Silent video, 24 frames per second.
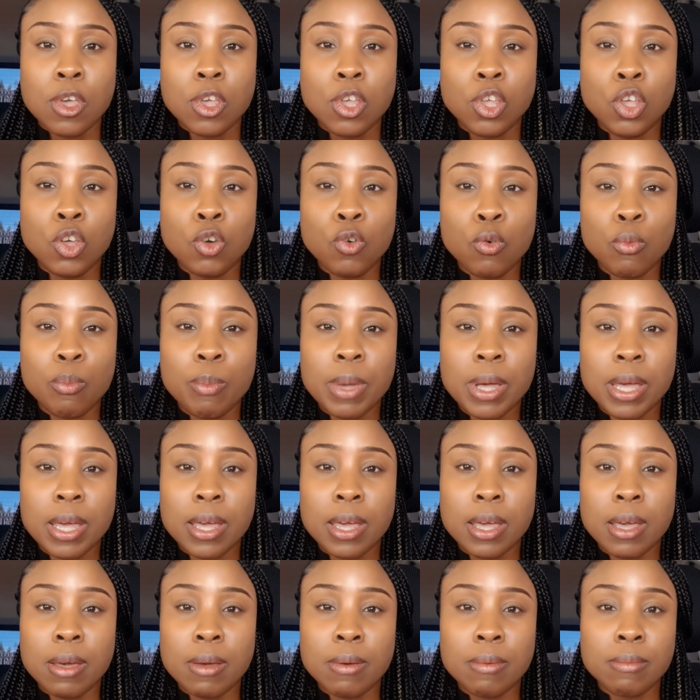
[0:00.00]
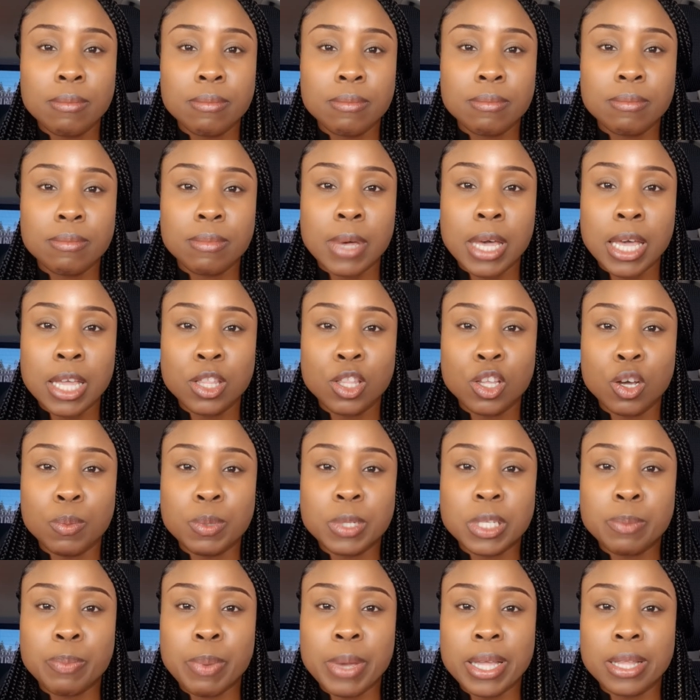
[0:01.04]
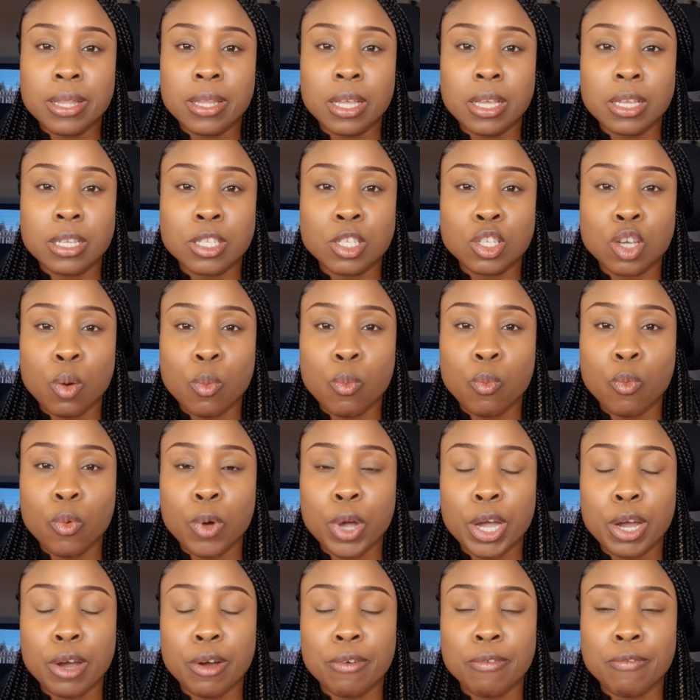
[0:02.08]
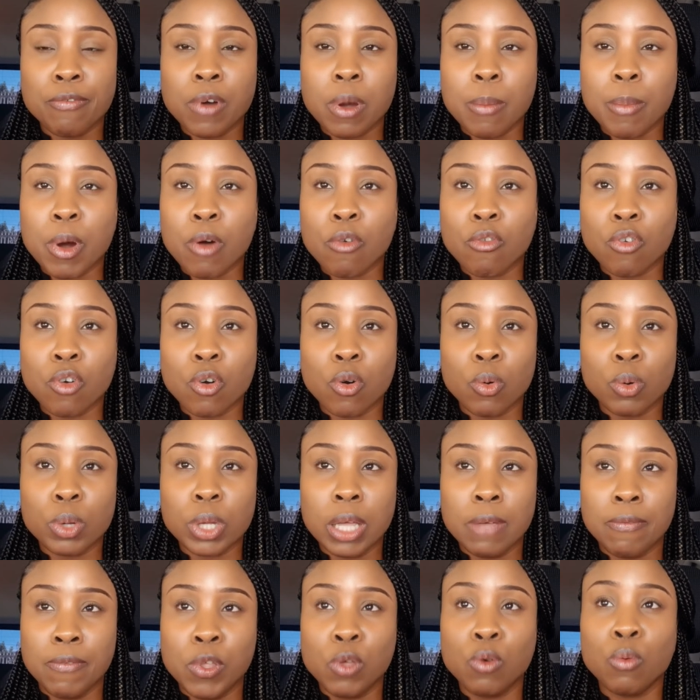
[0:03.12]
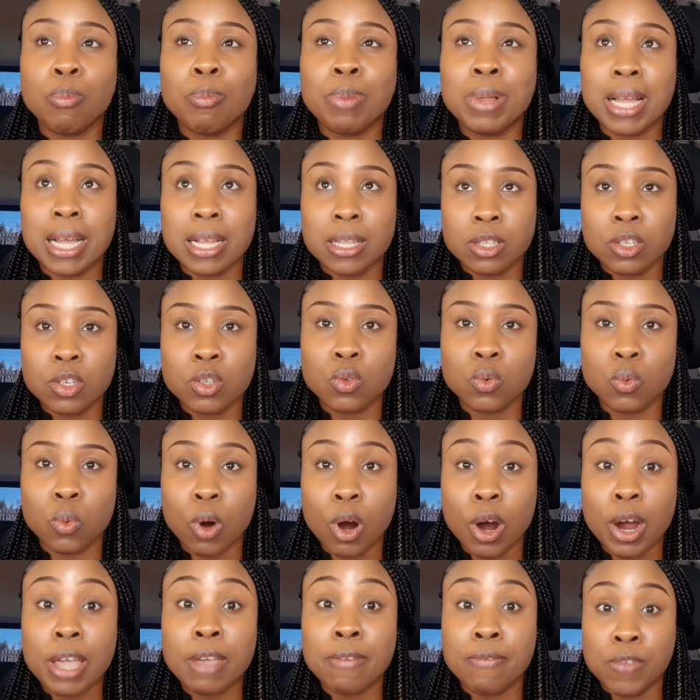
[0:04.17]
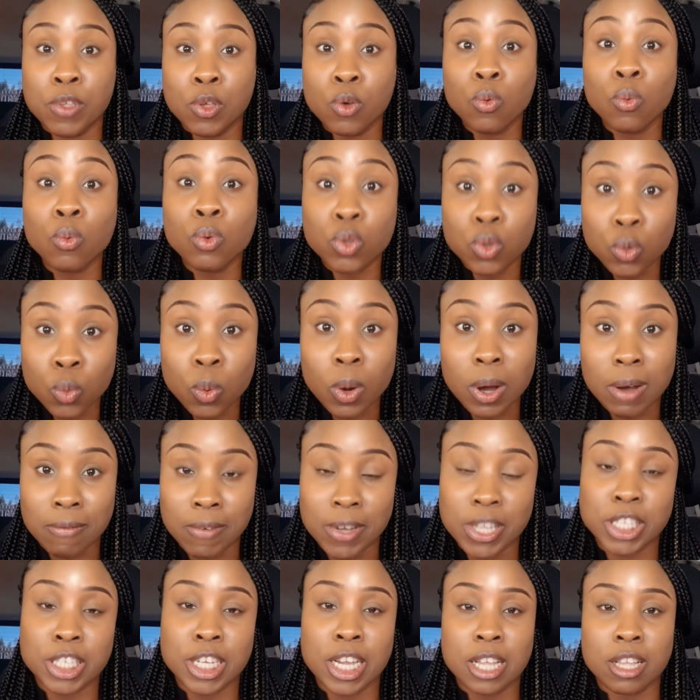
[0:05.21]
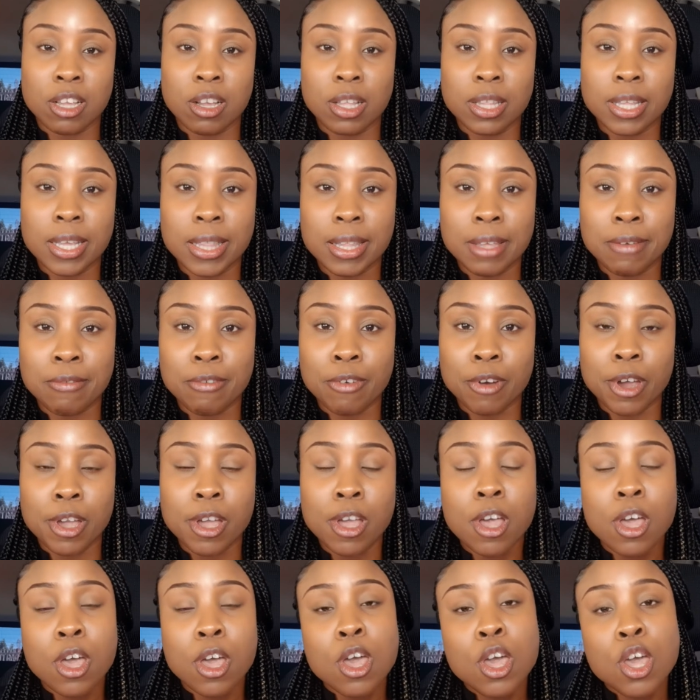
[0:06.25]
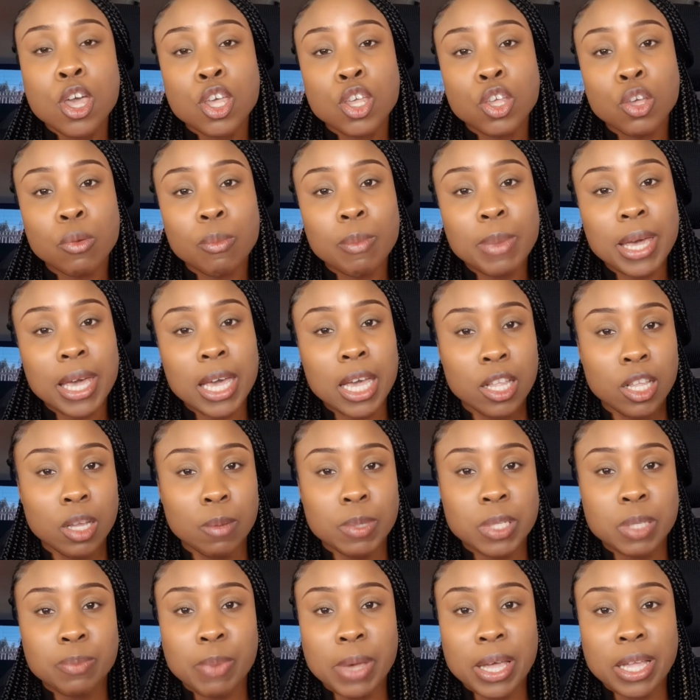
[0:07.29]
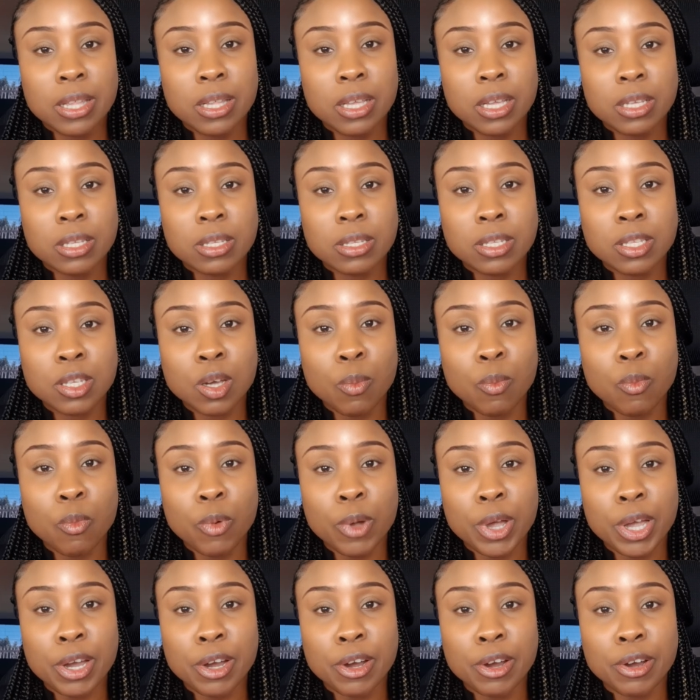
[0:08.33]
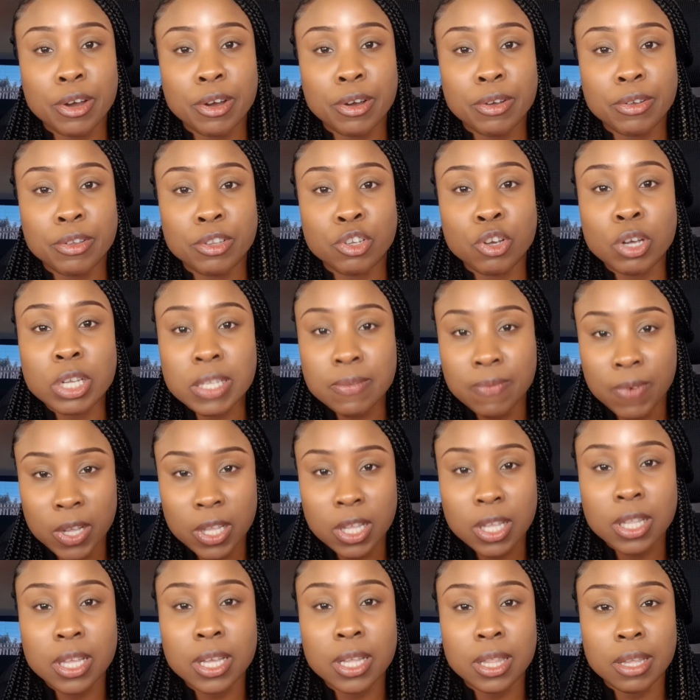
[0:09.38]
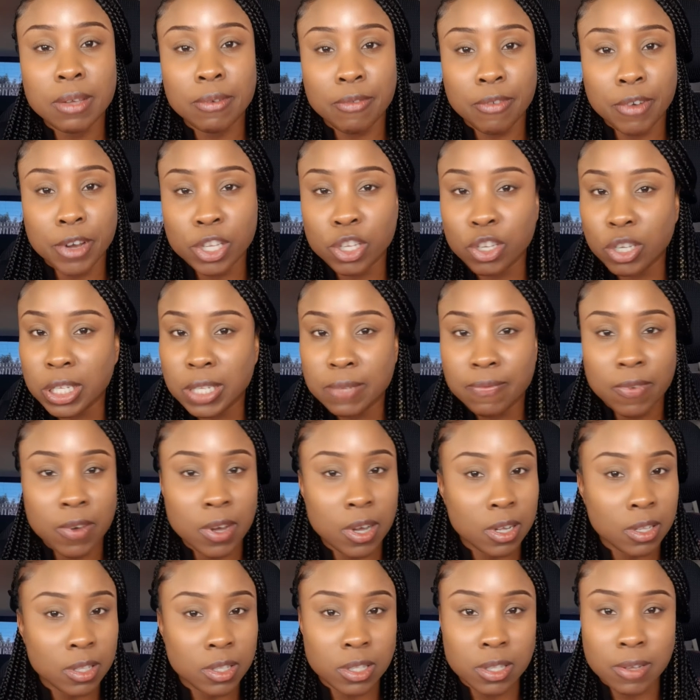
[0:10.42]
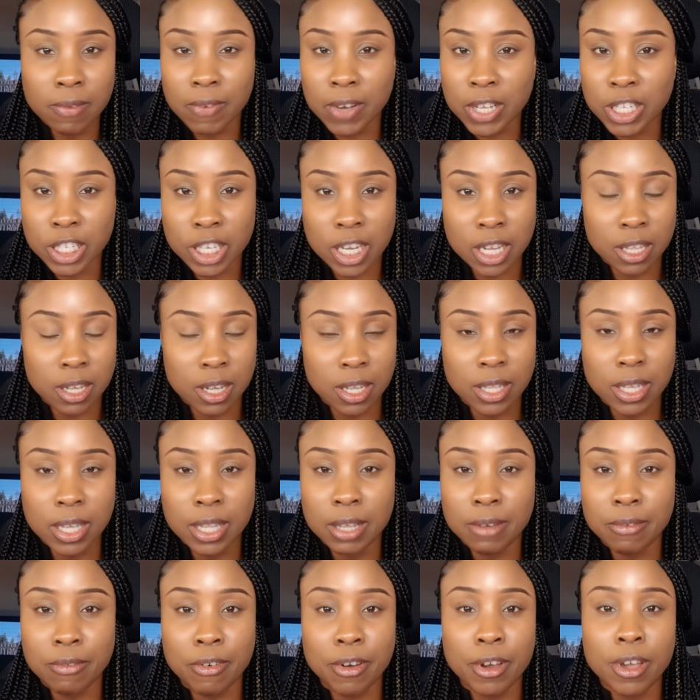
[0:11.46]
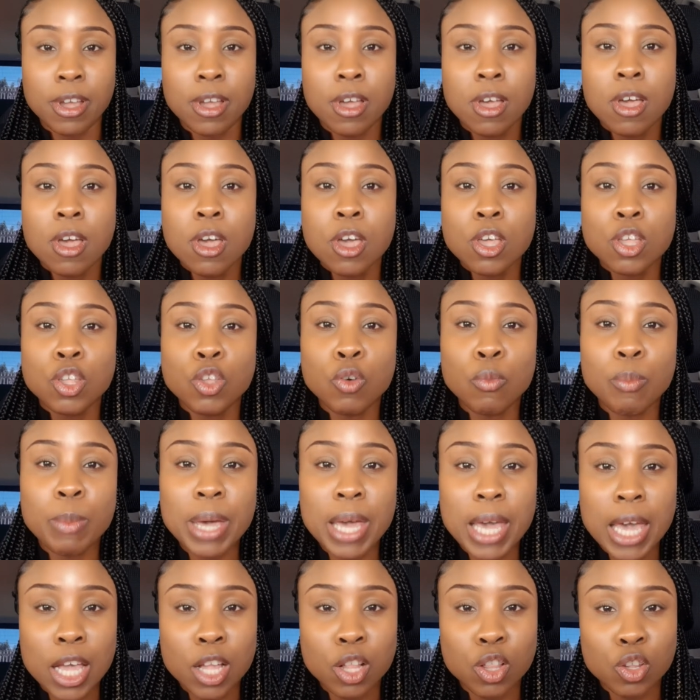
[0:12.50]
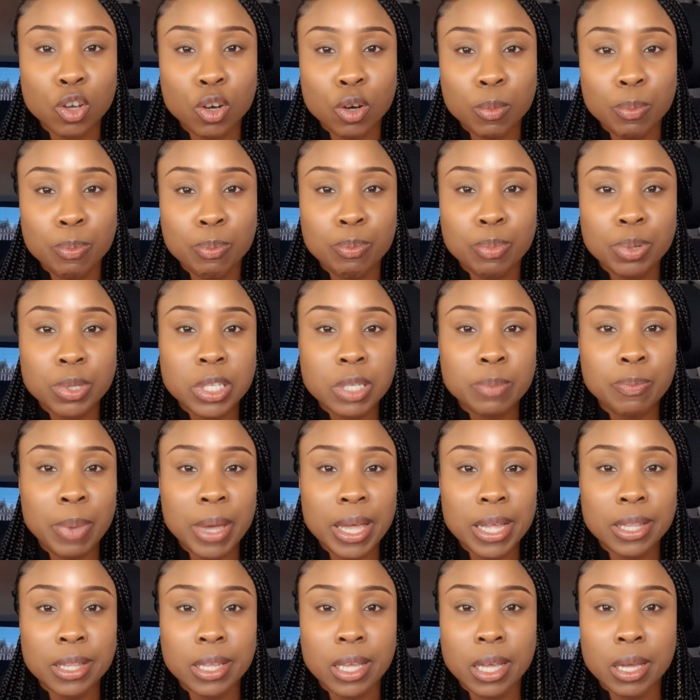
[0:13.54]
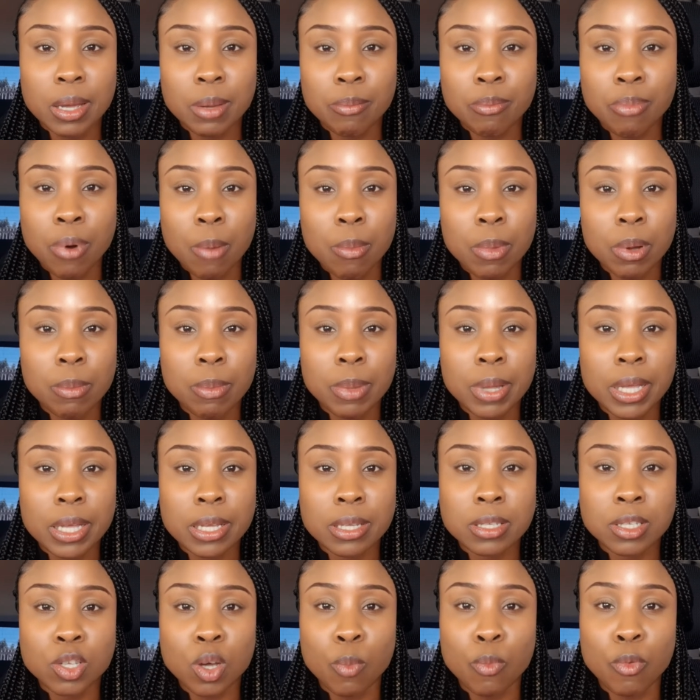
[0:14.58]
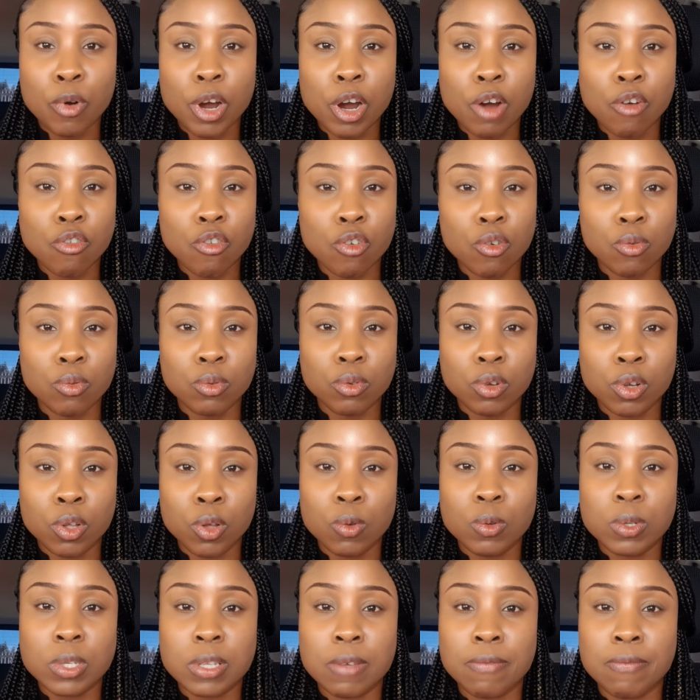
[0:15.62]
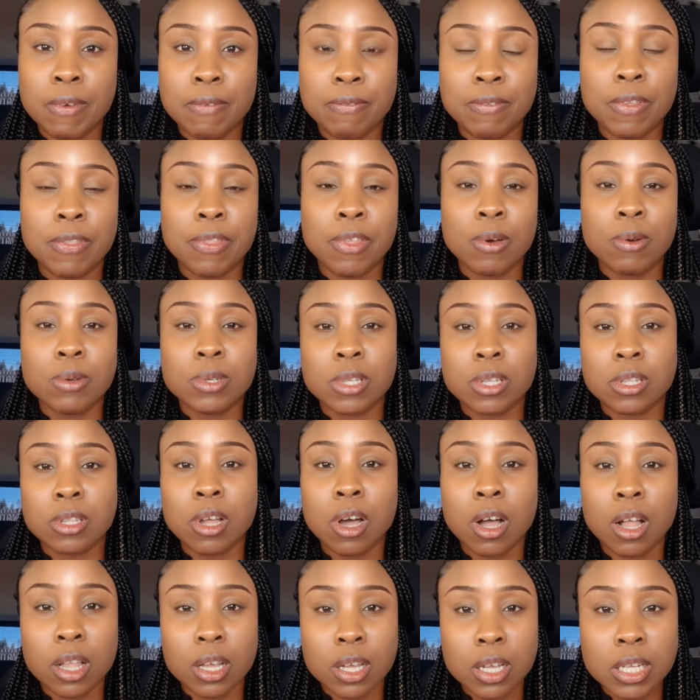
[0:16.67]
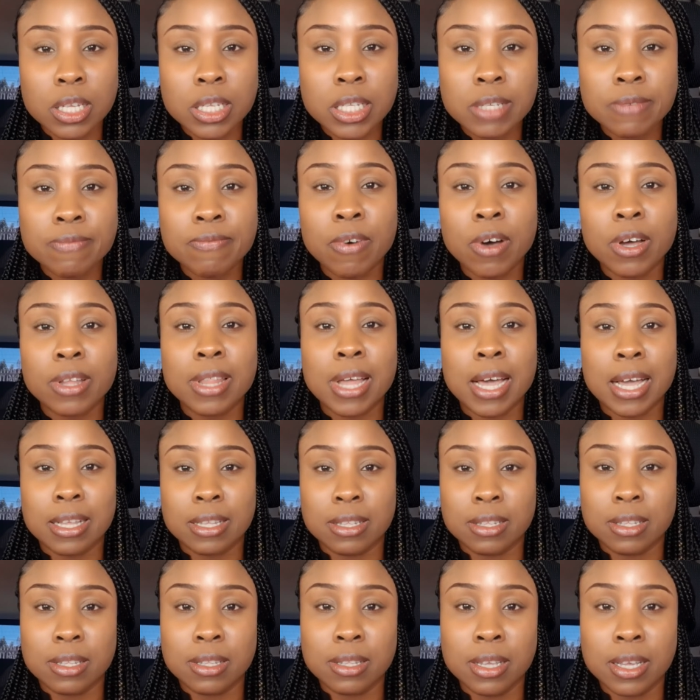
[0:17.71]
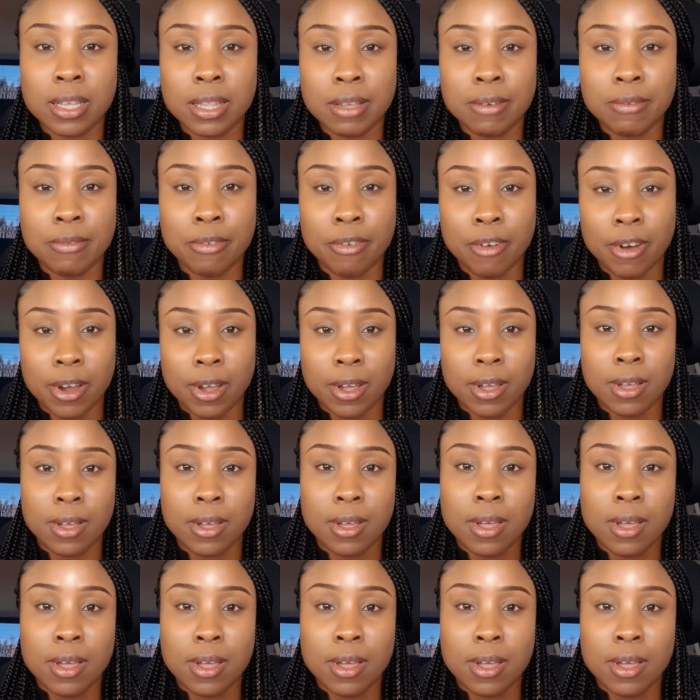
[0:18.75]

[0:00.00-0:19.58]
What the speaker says: you may end up spending somewhere from around, if you plan to do, or if you do a vaginal delivery, you may end up spending somewhere just for the delivery, just for the vaginal delivery, you may end up spending probably somewhere around close to $50,000 for that delivery.